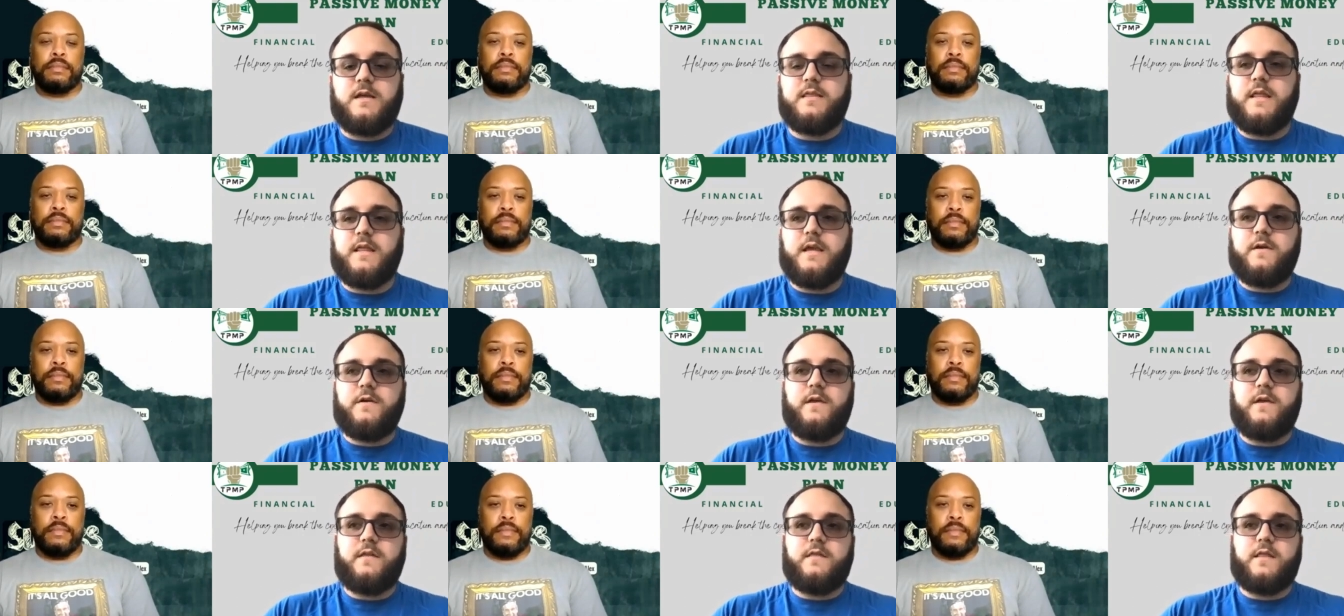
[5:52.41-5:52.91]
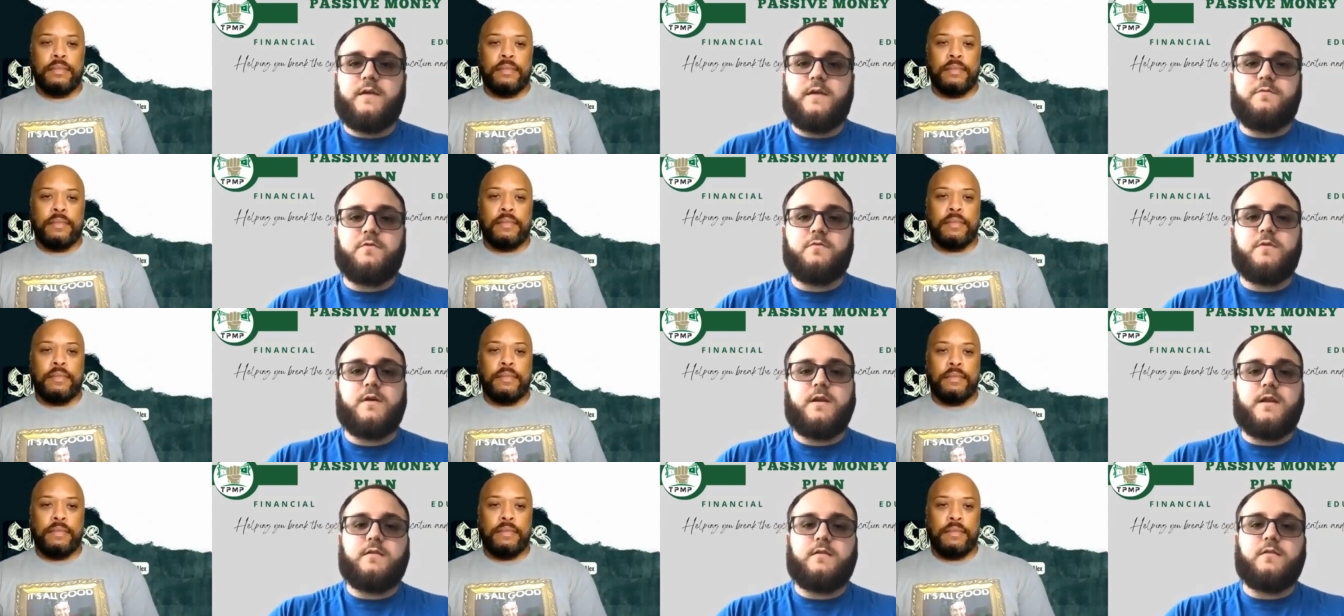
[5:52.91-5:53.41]
Speaker 1: they they've
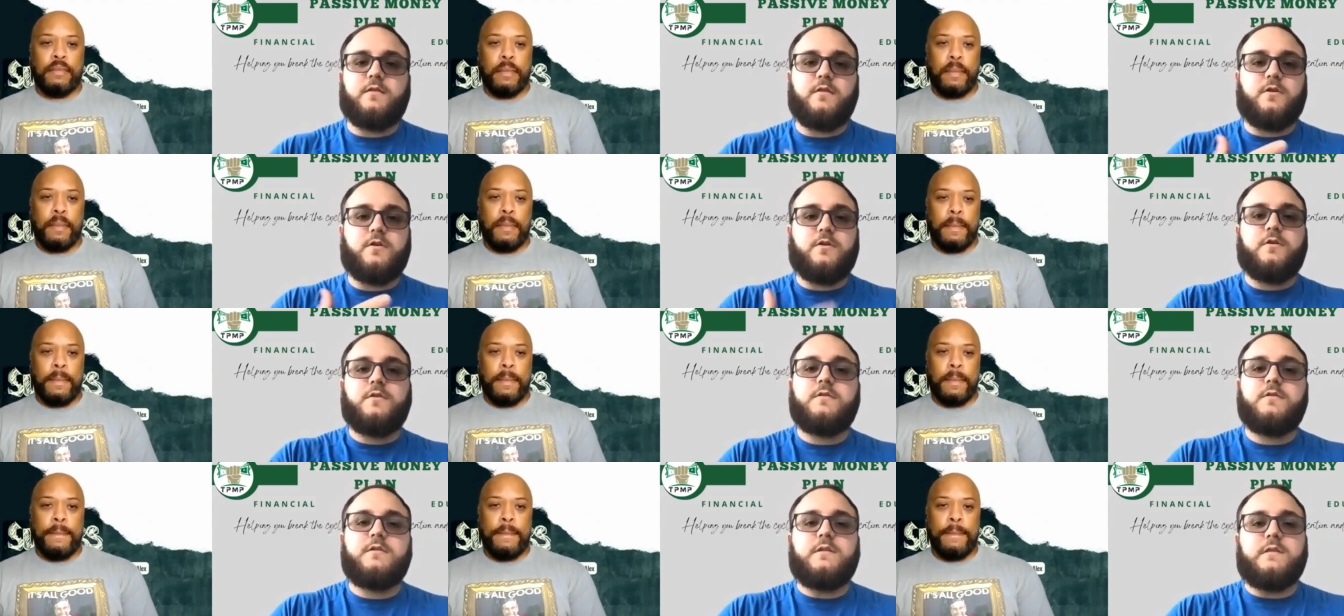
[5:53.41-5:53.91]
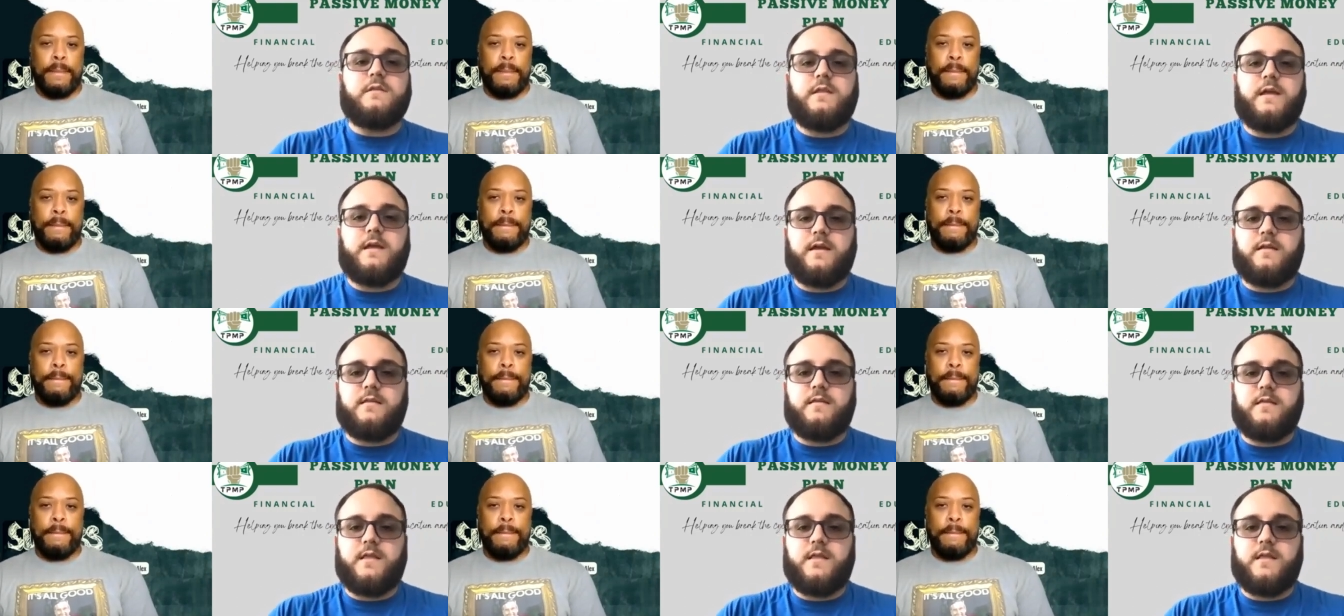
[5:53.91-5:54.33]
already learned that.